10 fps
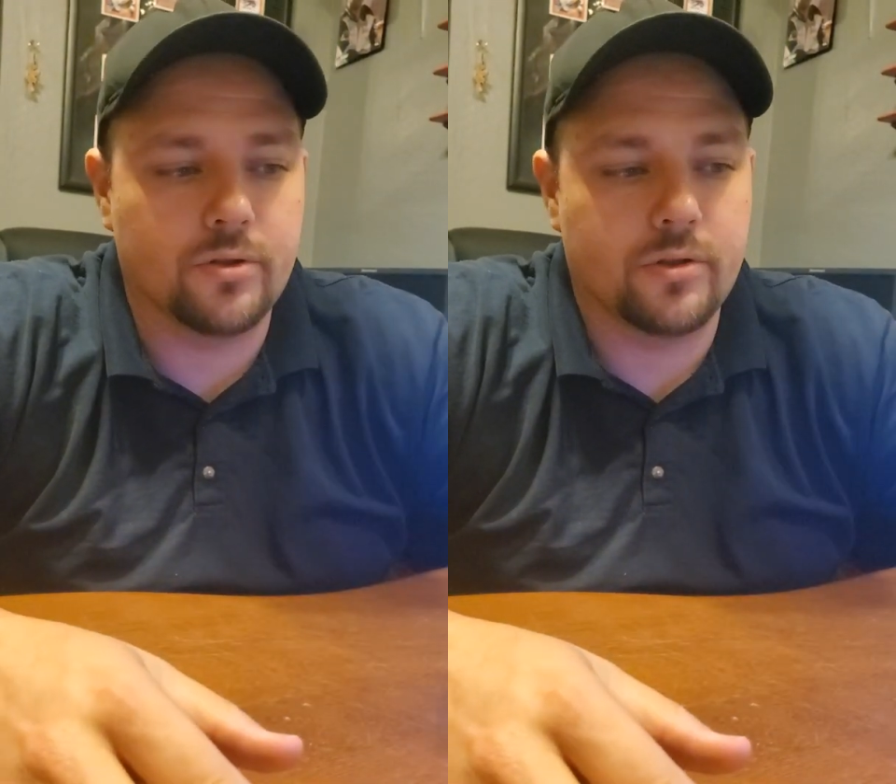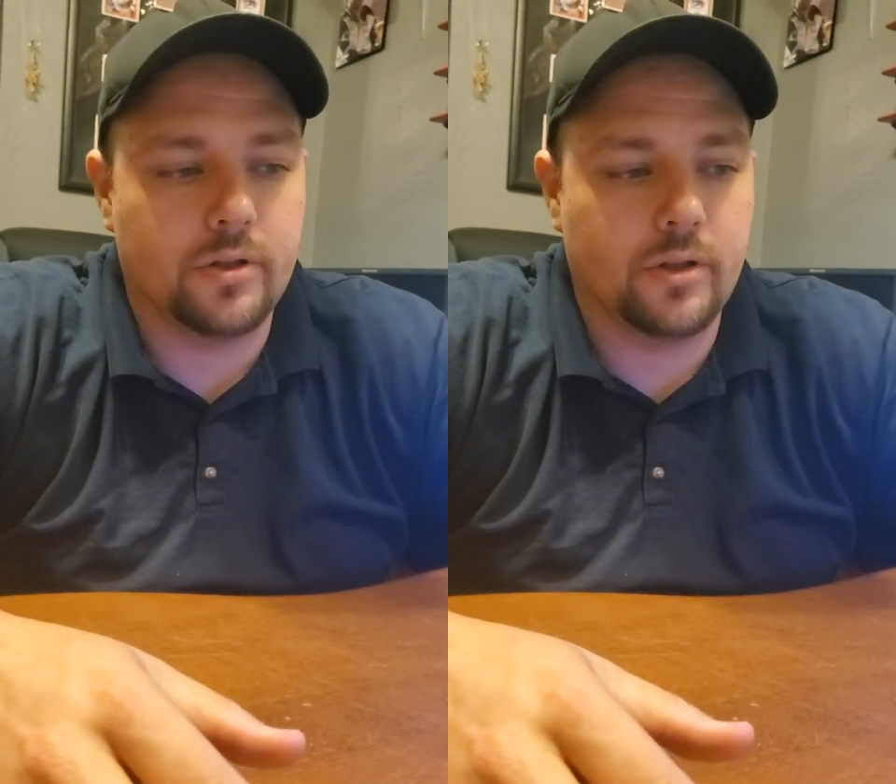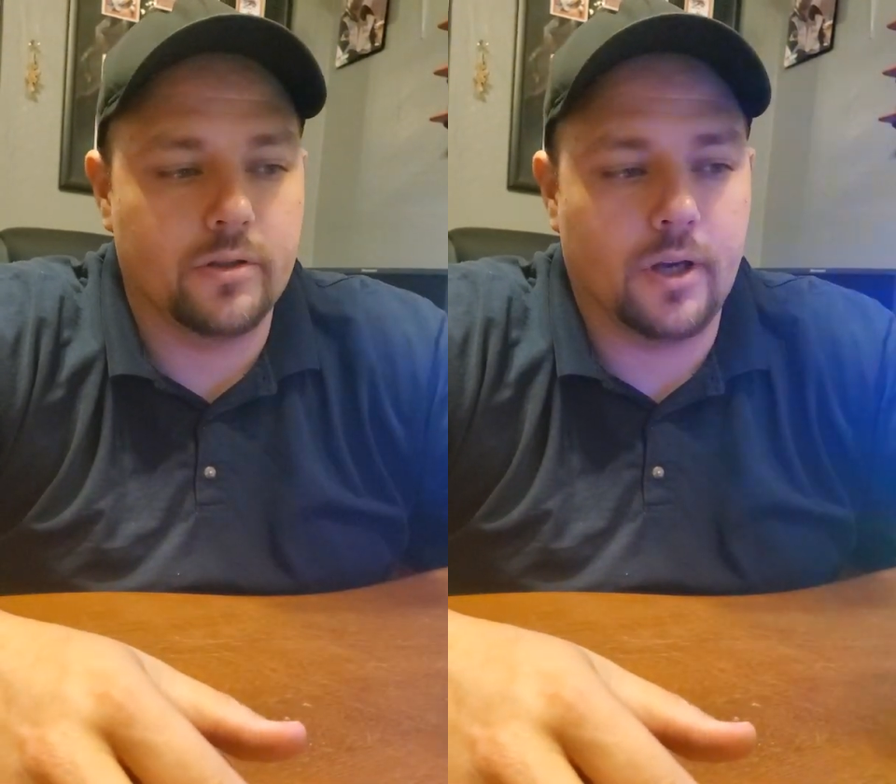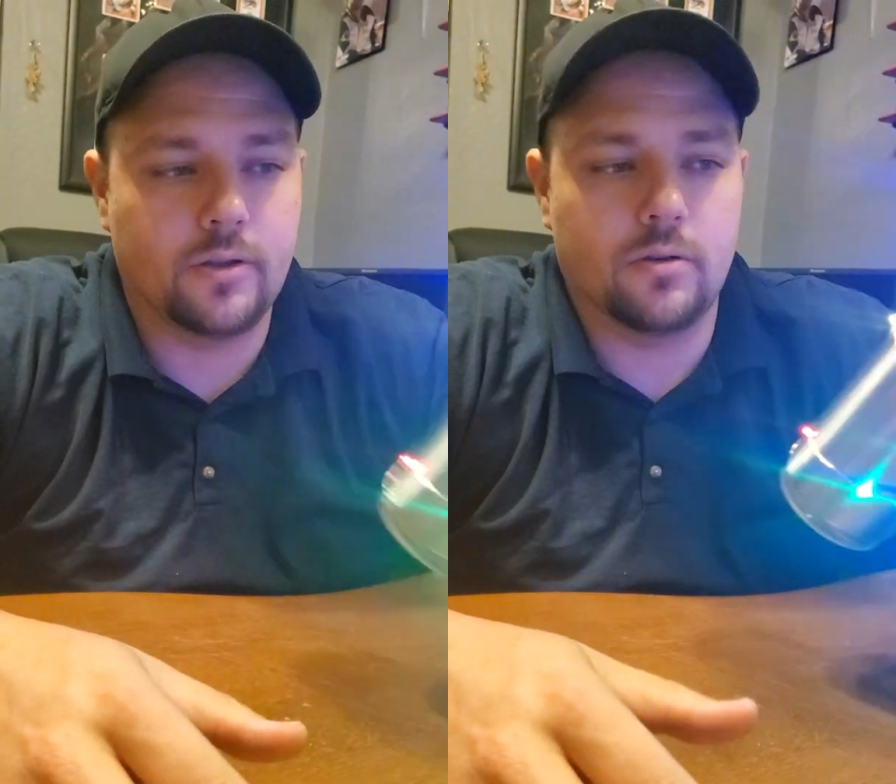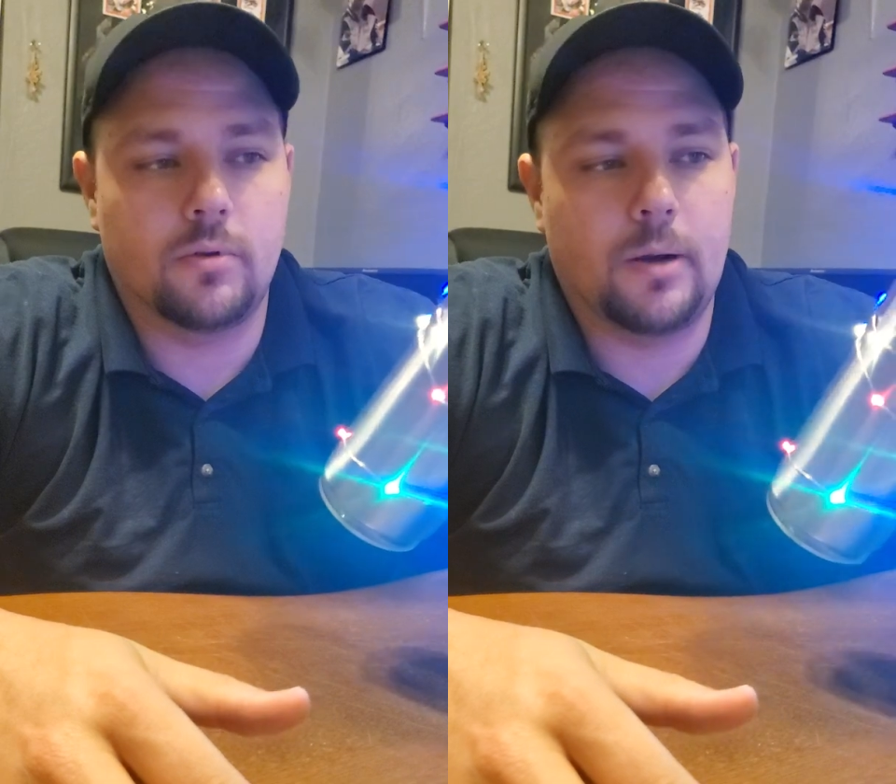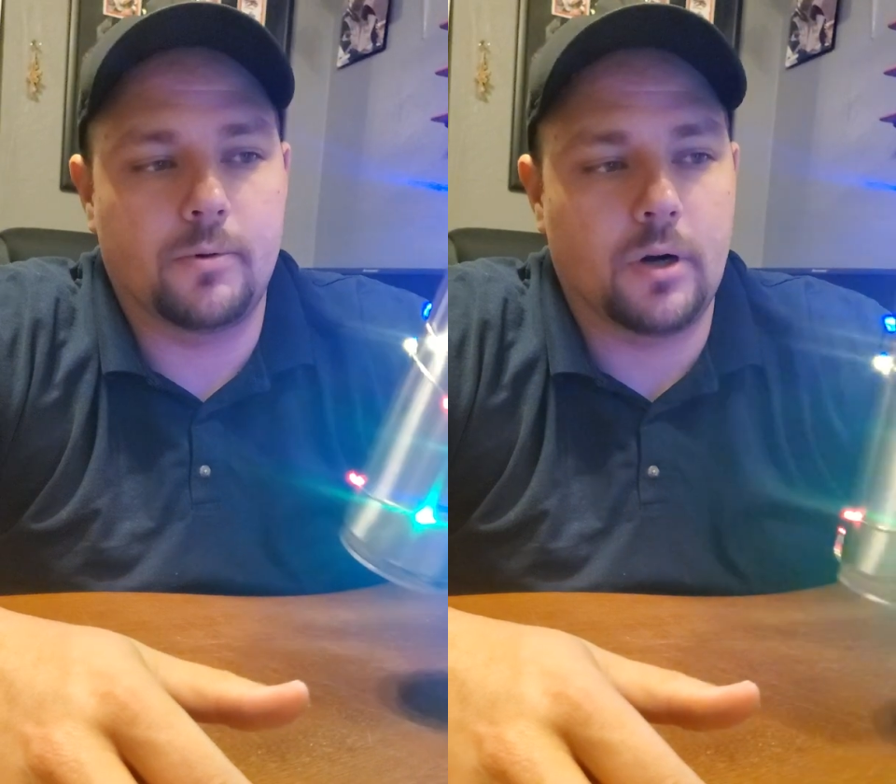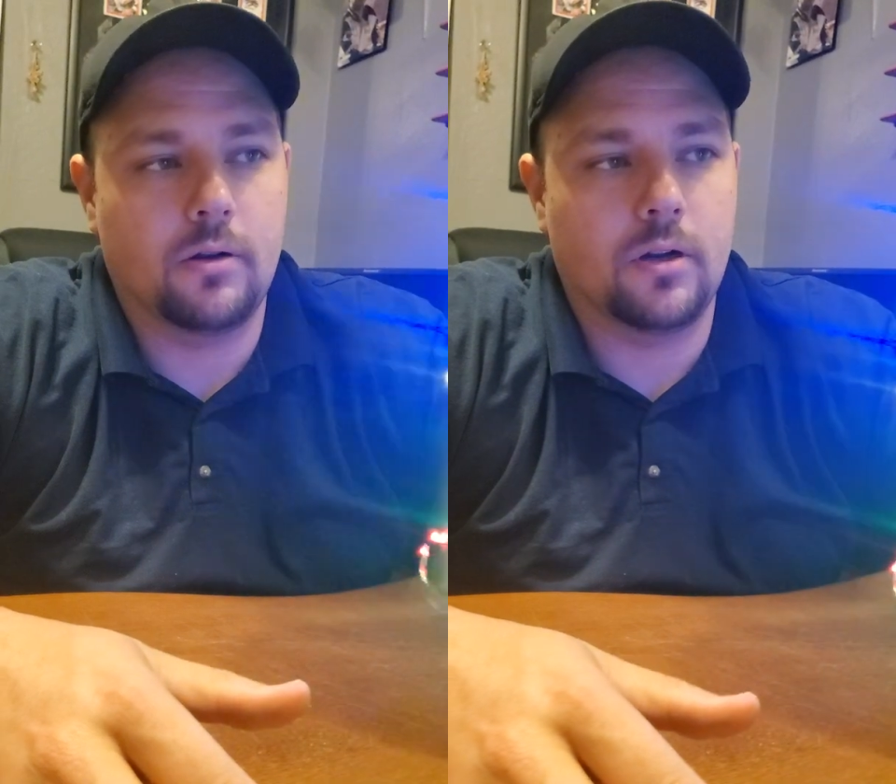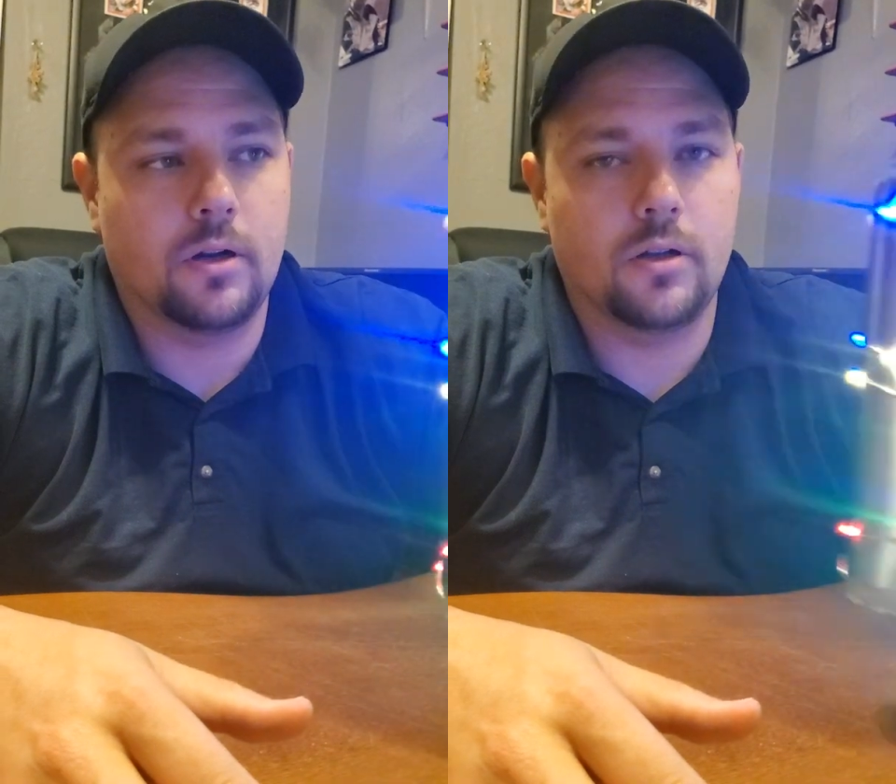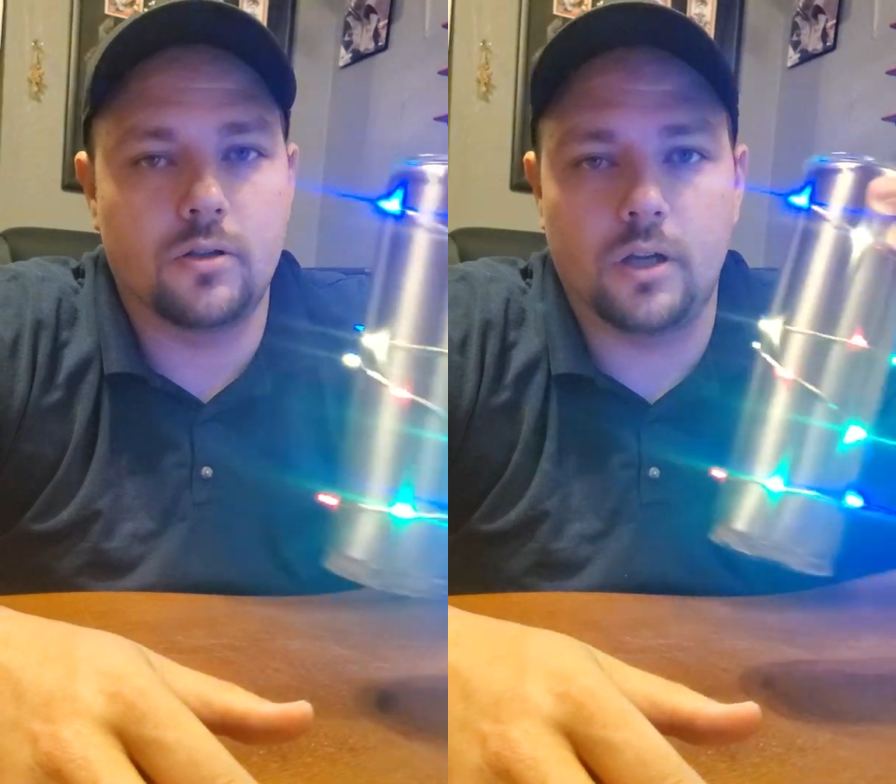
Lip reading: As you see, these lights are wrapped around on